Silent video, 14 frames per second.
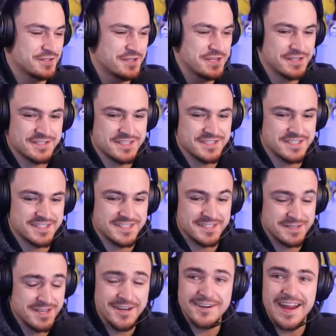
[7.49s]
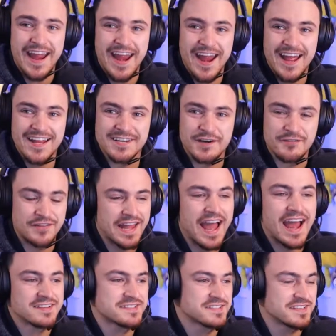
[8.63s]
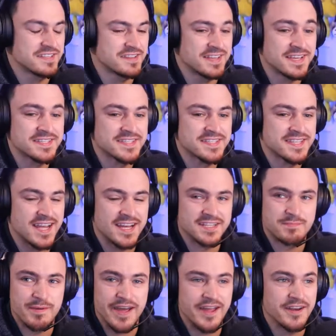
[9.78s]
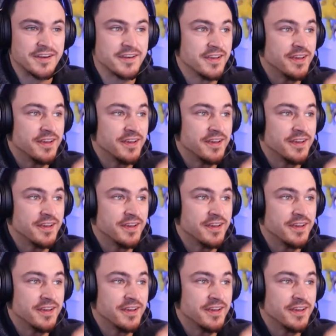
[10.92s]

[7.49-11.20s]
this year and of last. This has been